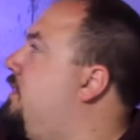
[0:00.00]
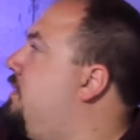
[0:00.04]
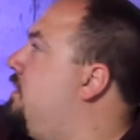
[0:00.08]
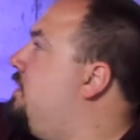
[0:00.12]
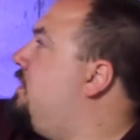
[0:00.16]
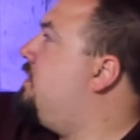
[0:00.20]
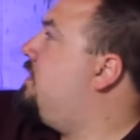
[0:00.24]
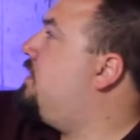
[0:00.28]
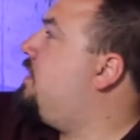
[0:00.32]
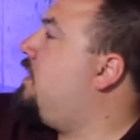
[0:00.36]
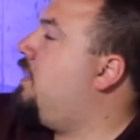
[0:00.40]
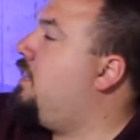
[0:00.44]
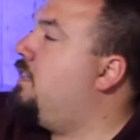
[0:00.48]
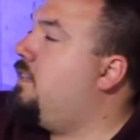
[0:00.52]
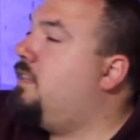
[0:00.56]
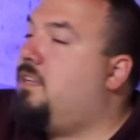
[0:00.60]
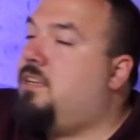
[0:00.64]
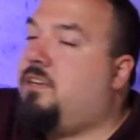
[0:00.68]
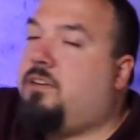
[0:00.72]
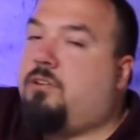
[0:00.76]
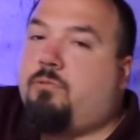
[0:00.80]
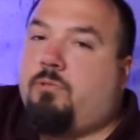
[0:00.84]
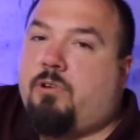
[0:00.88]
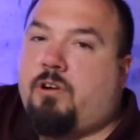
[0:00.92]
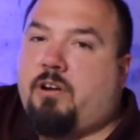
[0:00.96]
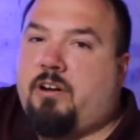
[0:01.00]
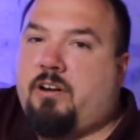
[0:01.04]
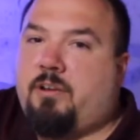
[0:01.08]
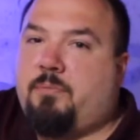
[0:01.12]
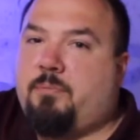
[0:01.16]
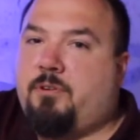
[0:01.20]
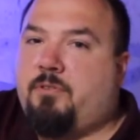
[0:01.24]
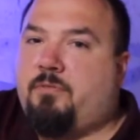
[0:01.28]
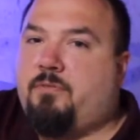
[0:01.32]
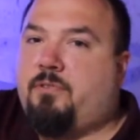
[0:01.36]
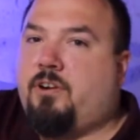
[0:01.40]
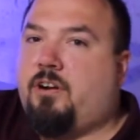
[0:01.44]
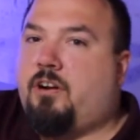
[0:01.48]
inside the aquarium
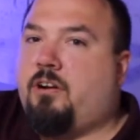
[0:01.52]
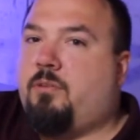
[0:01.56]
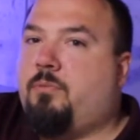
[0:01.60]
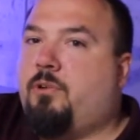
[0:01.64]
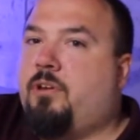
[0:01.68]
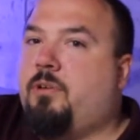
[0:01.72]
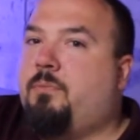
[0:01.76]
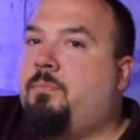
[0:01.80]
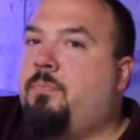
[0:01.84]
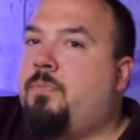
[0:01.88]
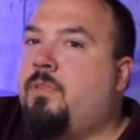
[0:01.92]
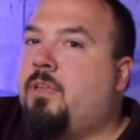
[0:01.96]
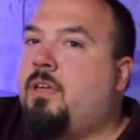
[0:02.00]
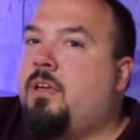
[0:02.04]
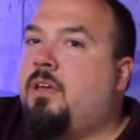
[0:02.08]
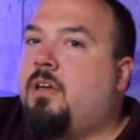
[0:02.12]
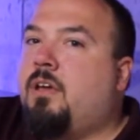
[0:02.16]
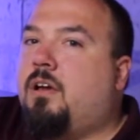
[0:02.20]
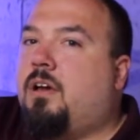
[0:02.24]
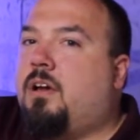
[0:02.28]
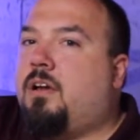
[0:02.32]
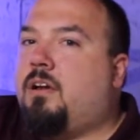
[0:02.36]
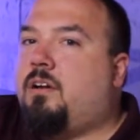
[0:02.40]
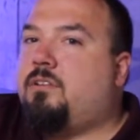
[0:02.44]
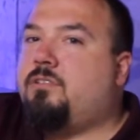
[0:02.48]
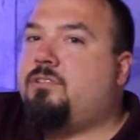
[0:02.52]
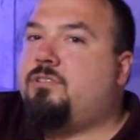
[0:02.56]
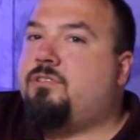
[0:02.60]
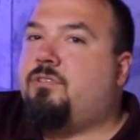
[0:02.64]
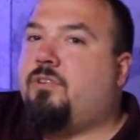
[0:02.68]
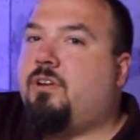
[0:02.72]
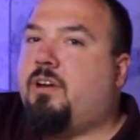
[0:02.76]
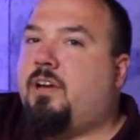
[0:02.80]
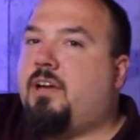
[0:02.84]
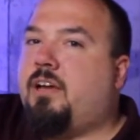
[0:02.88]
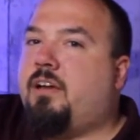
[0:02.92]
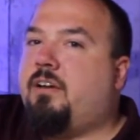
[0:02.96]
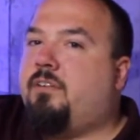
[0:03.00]
environment. I also
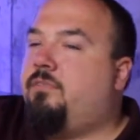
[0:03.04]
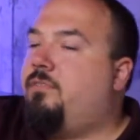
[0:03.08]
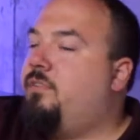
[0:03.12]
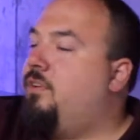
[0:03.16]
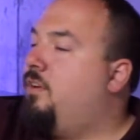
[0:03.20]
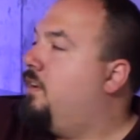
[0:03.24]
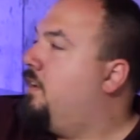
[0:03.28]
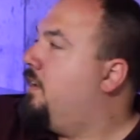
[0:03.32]
have